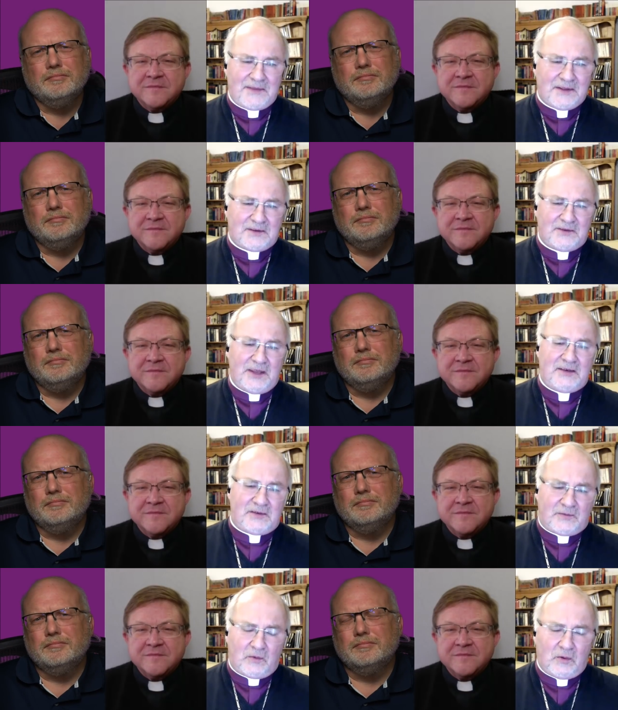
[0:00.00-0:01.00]
Speaker 1: I, I think the
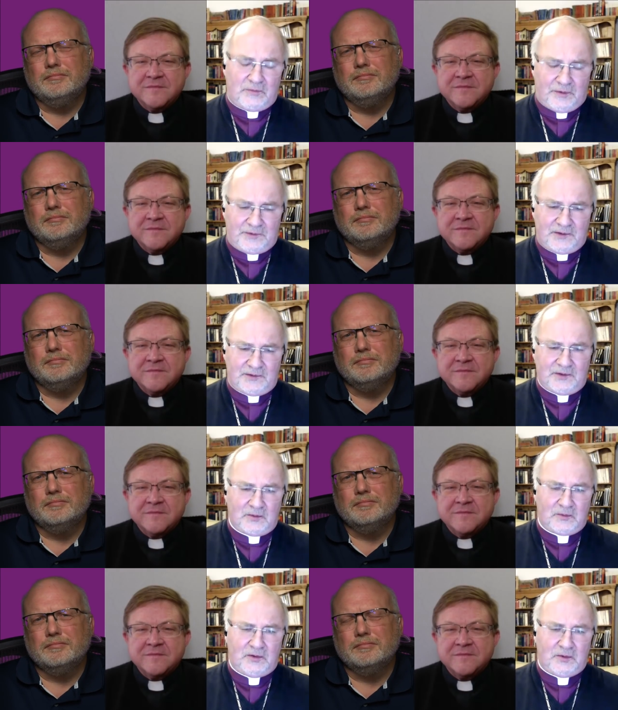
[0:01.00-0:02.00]
danger for all of us is
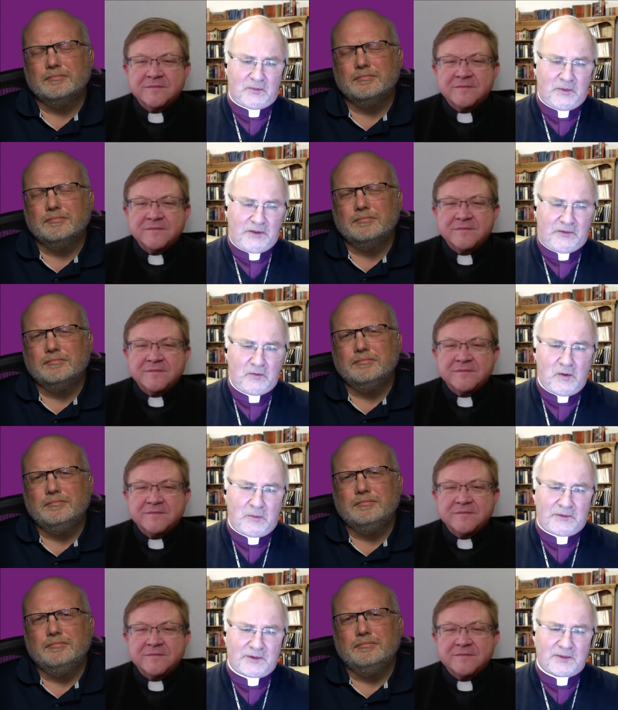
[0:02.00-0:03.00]
that that we do
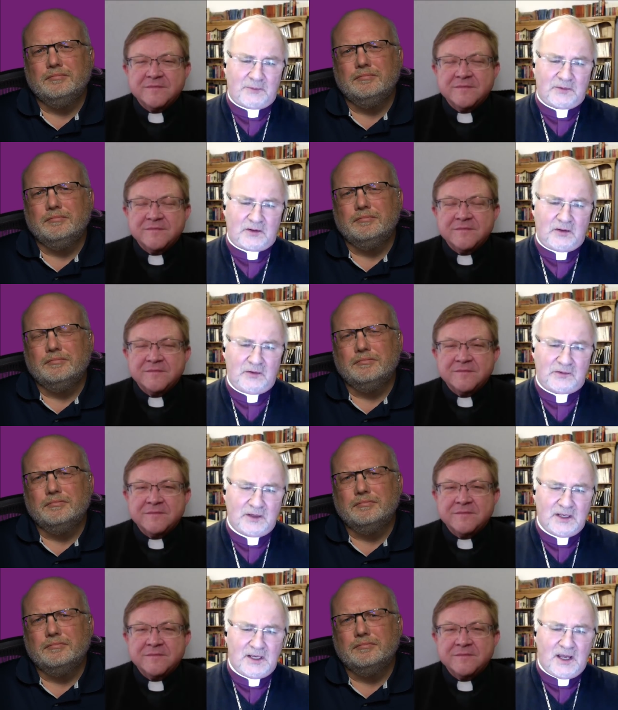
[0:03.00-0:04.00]
what we sometimes
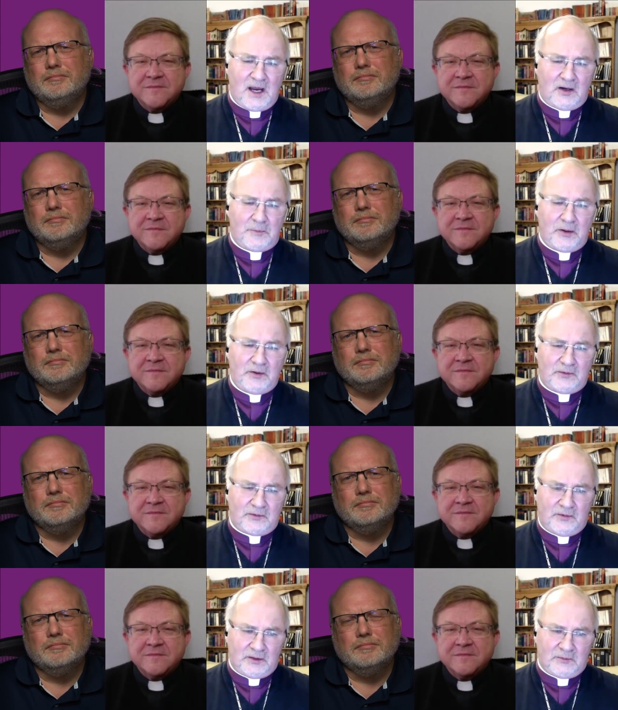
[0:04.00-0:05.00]
accuse our opponents
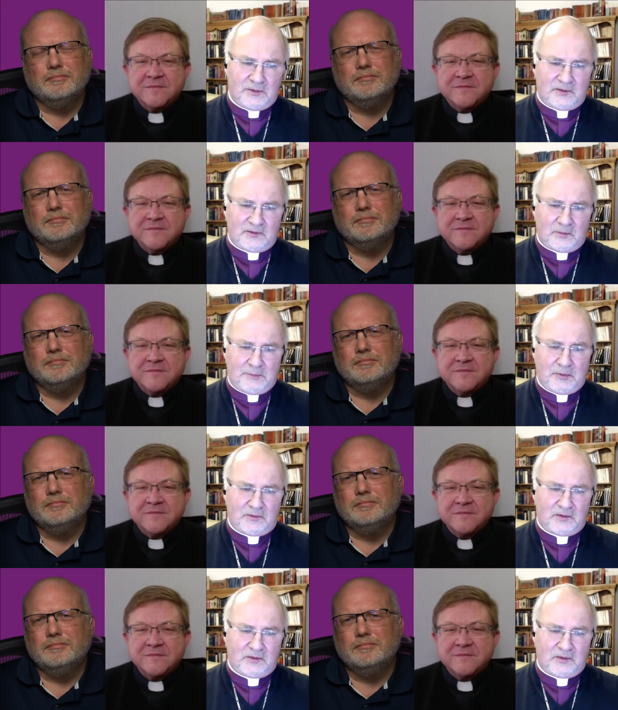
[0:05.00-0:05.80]
of doing, which is we